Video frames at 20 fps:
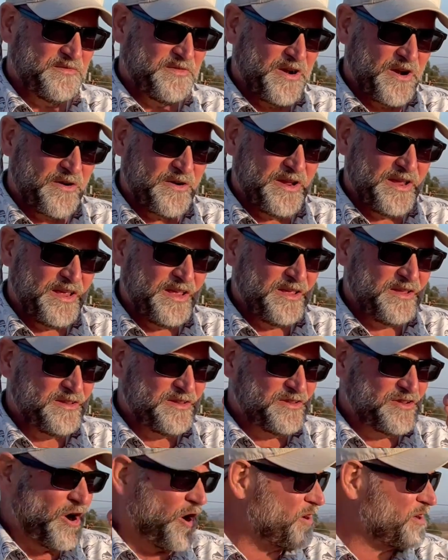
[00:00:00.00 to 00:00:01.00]
very
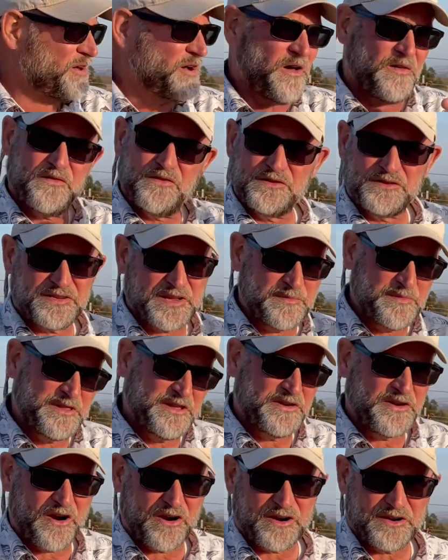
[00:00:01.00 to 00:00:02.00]
dark colors, some of the
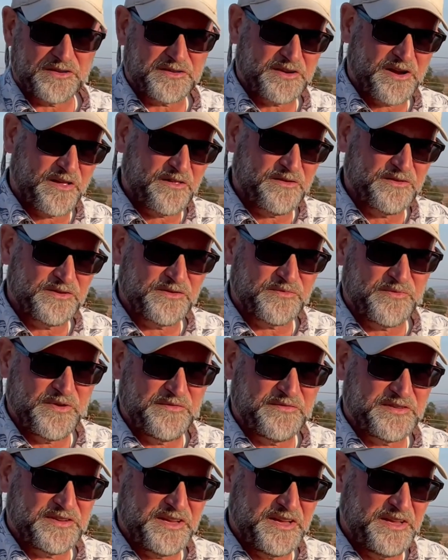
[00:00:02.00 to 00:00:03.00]
darkest colors we've
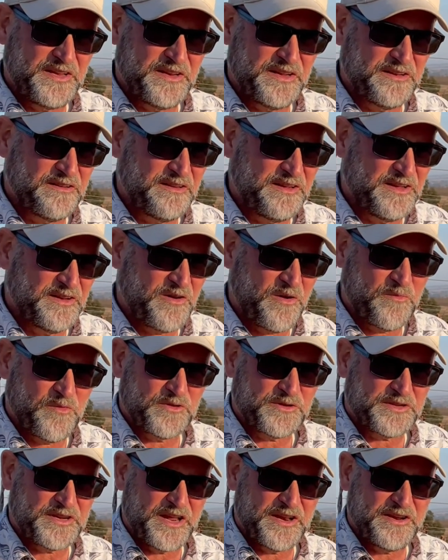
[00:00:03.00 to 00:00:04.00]
seen in, in
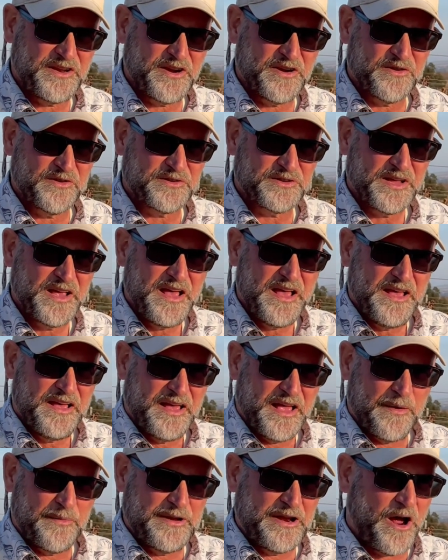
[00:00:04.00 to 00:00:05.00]
almost 10 years.
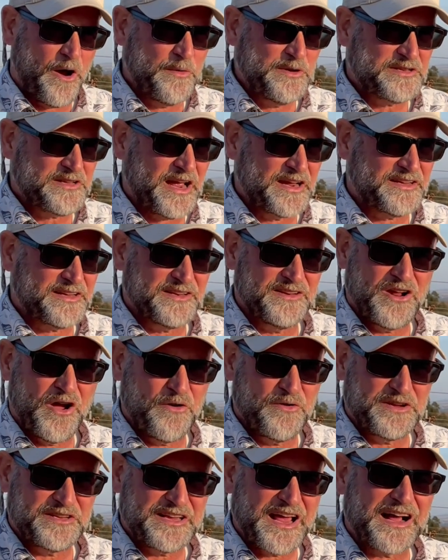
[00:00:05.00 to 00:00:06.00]
And we'd always like to know
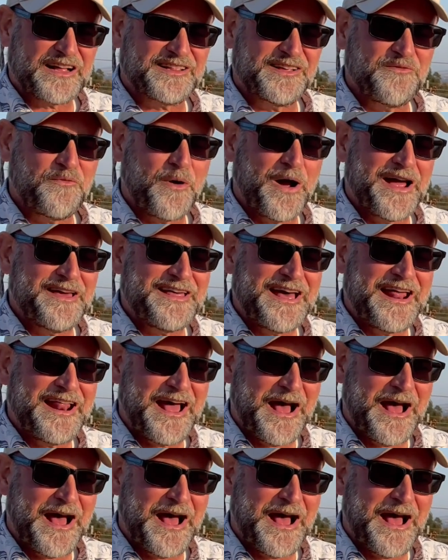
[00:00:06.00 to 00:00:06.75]
exactly why that